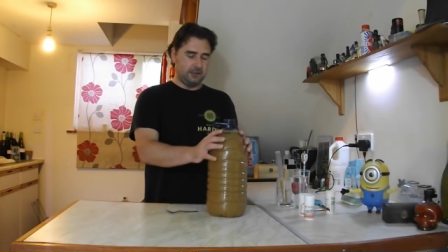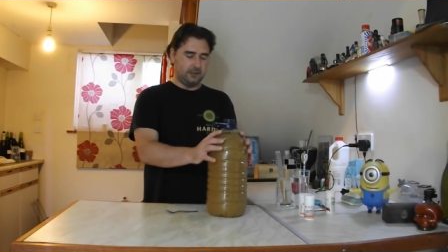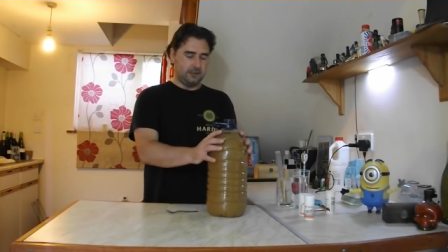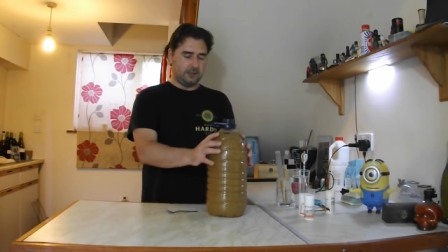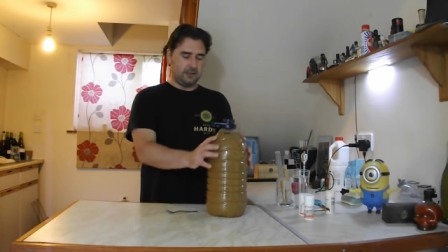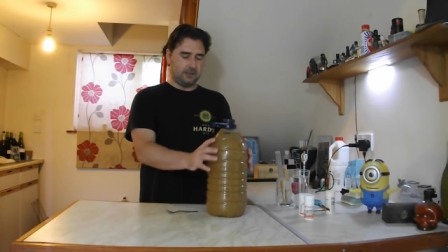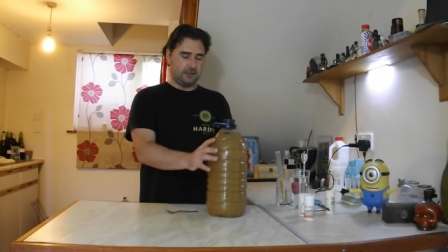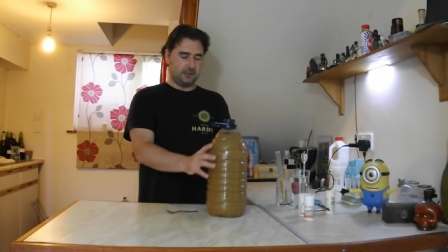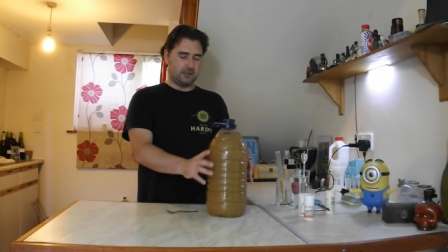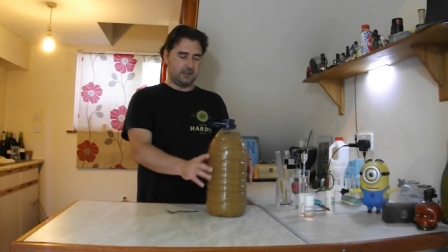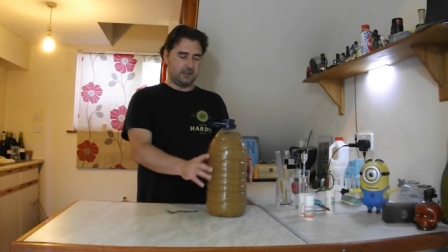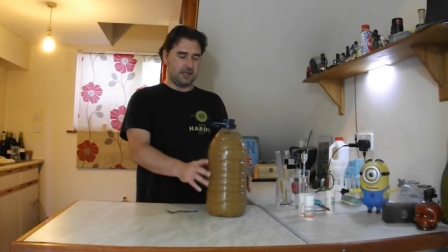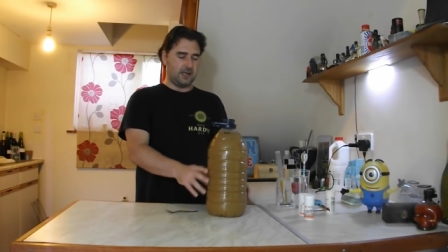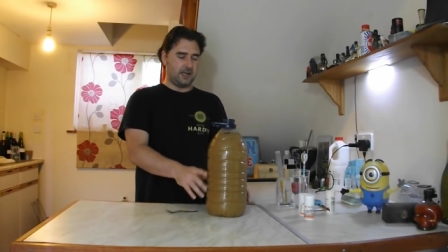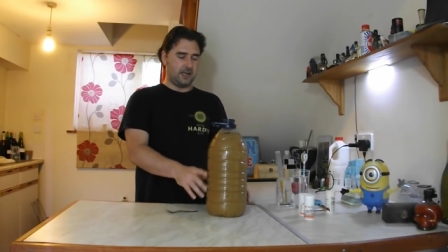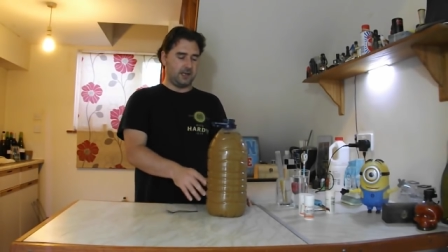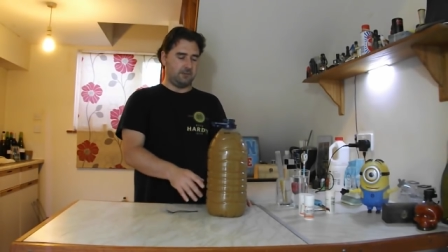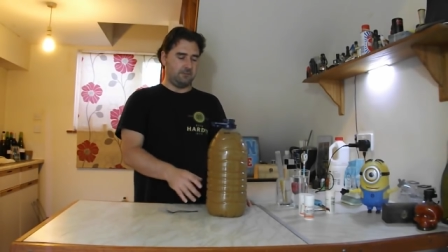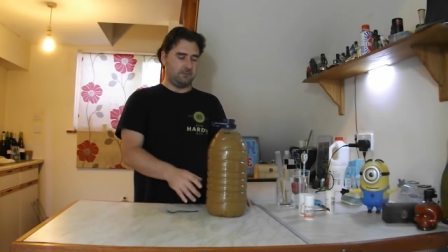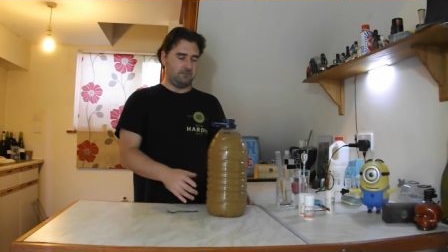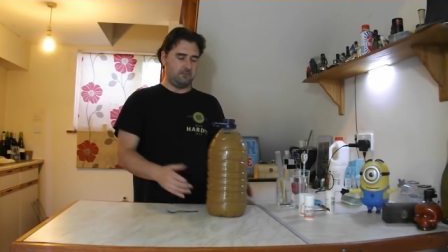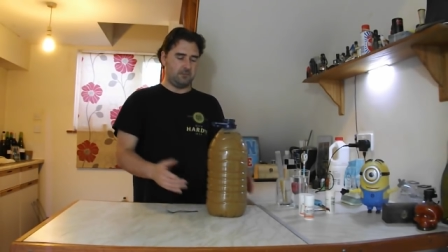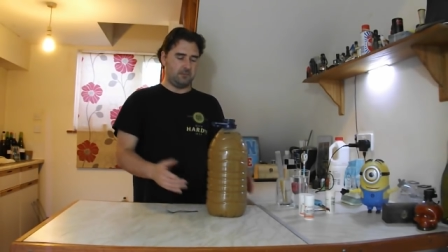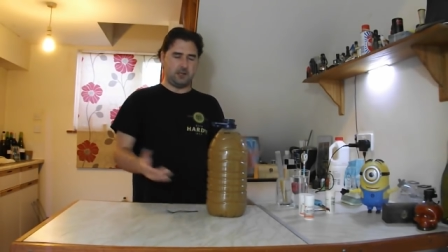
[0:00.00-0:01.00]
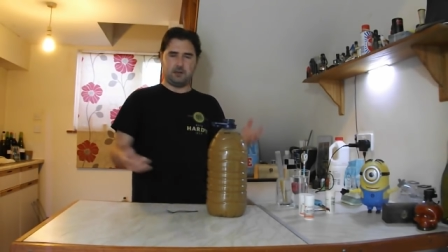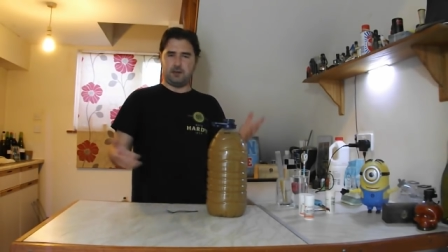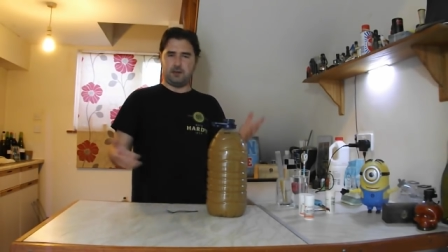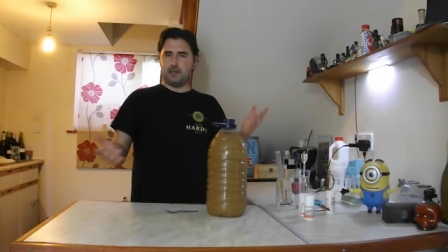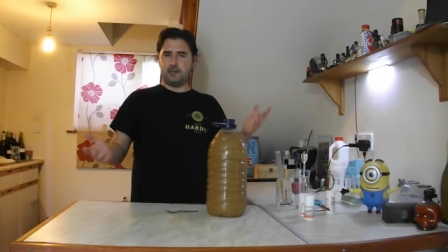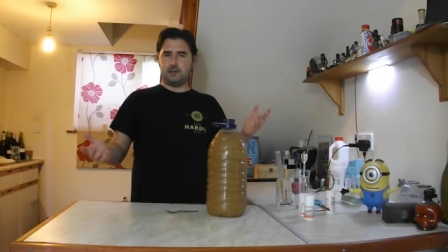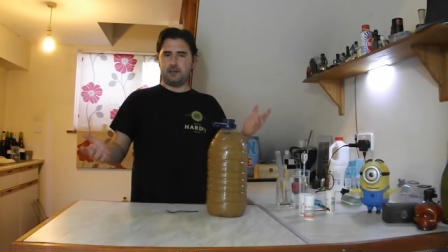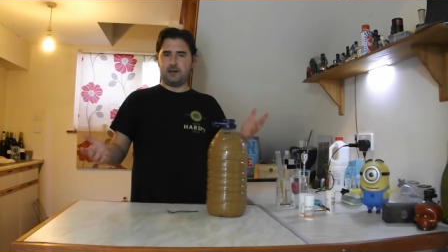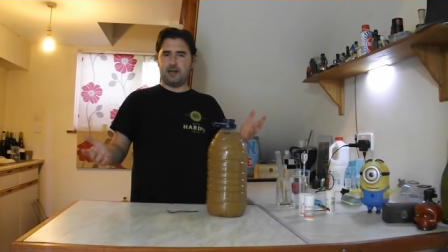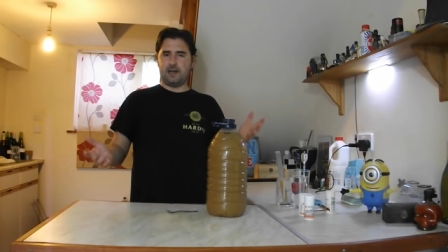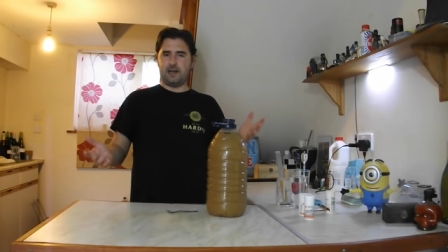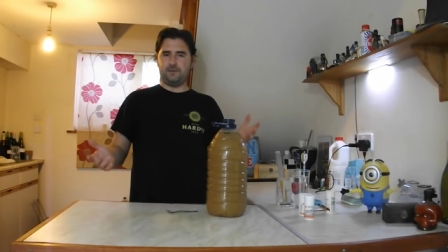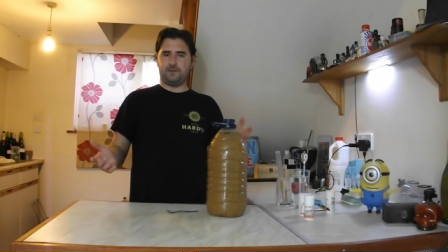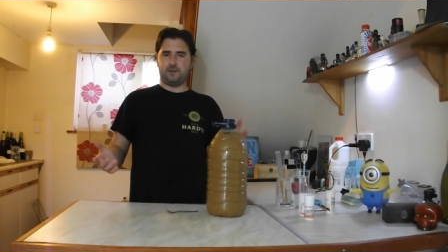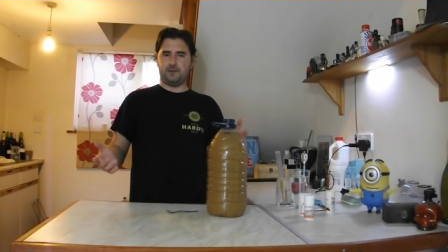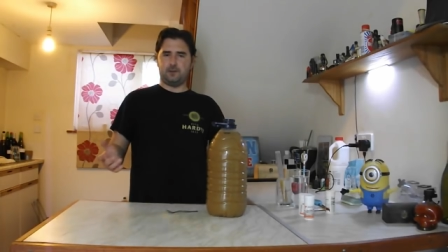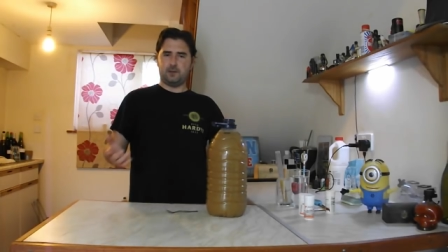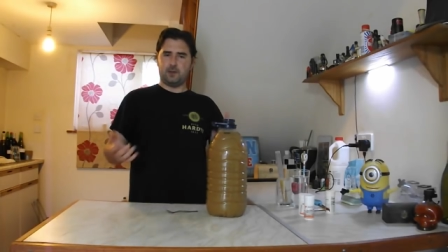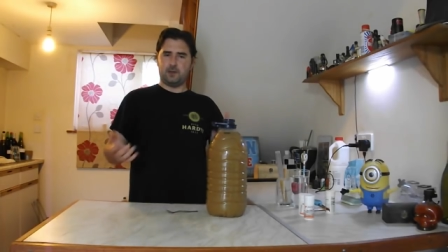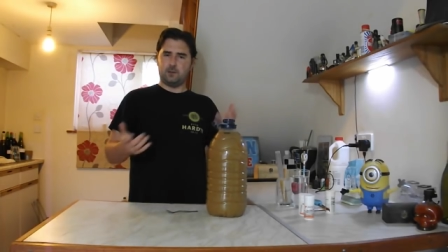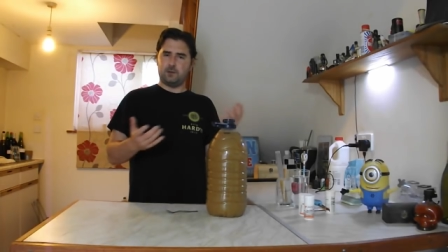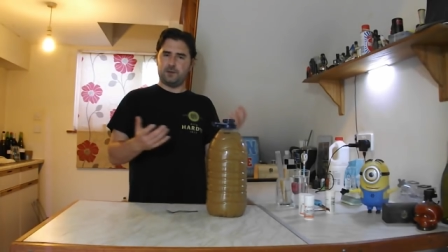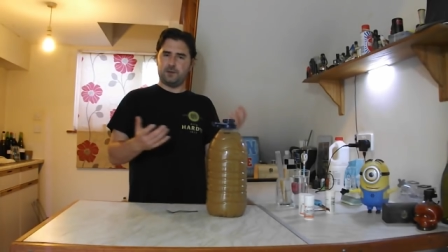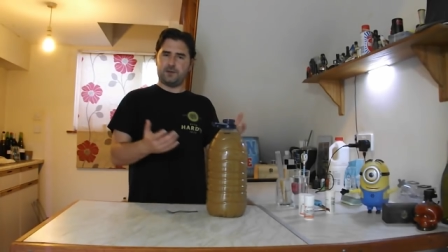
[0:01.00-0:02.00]
Because uh, well, I don't have to,
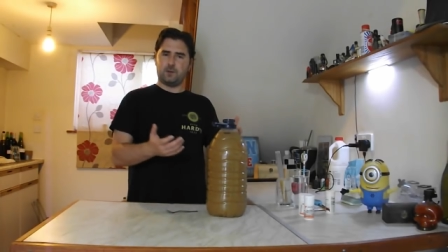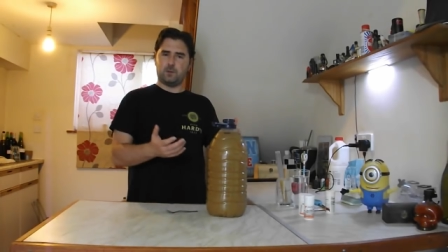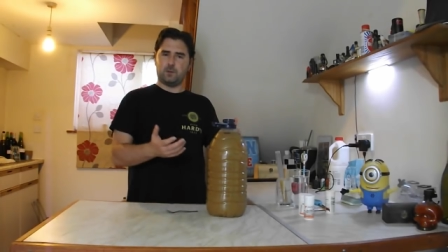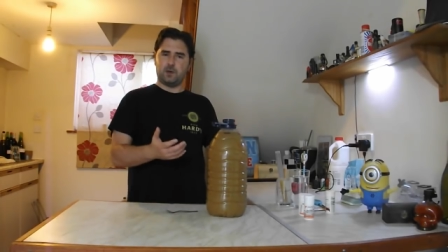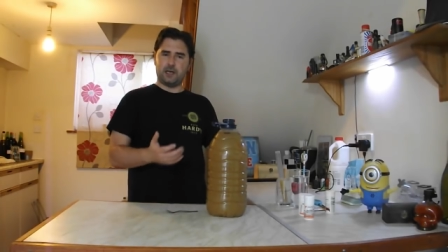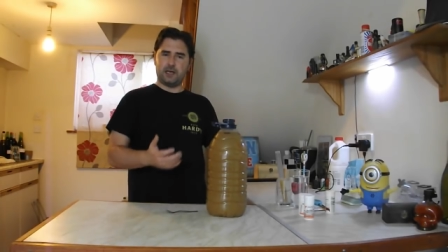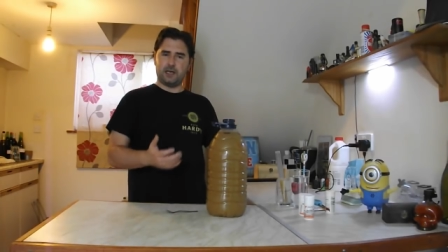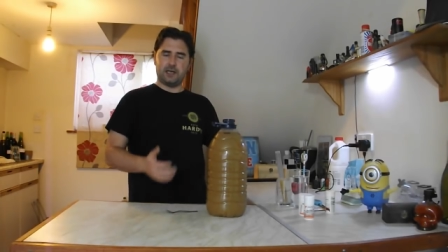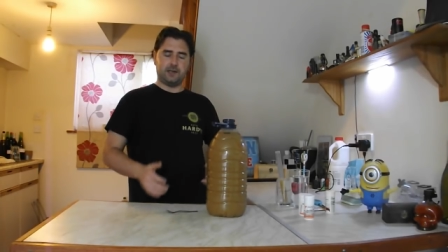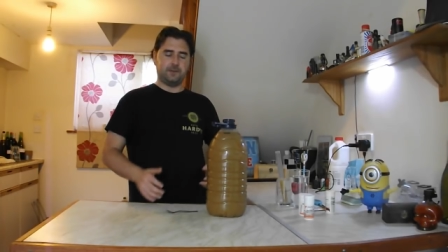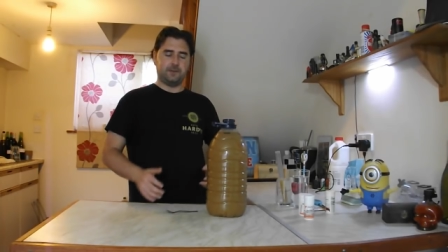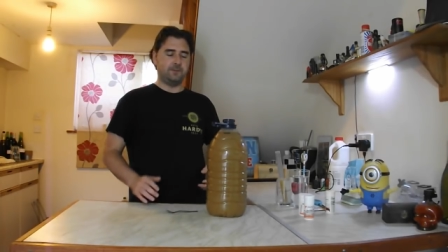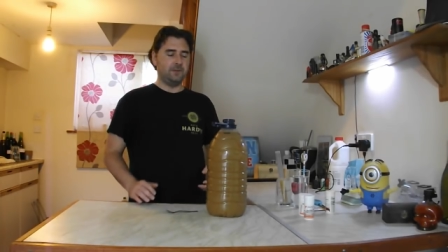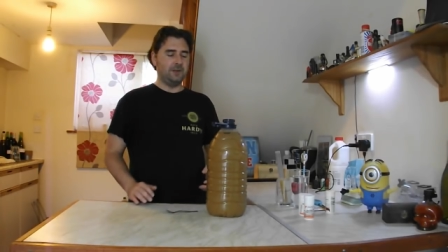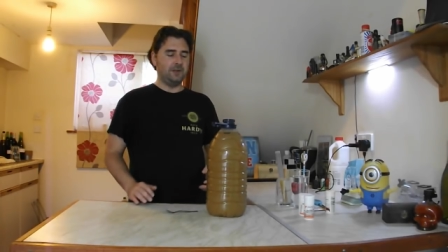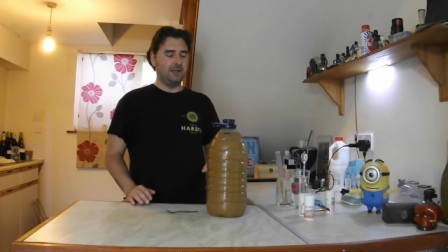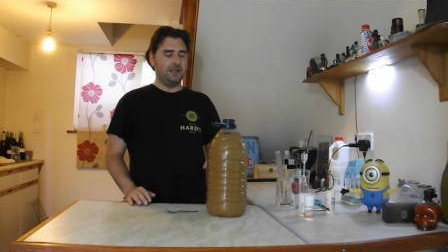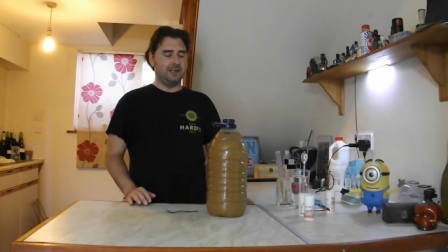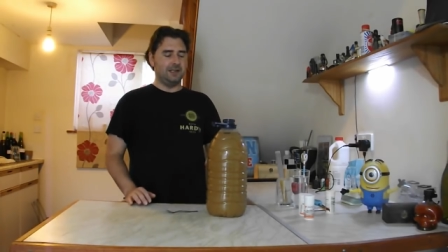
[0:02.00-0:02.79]
I want the wine.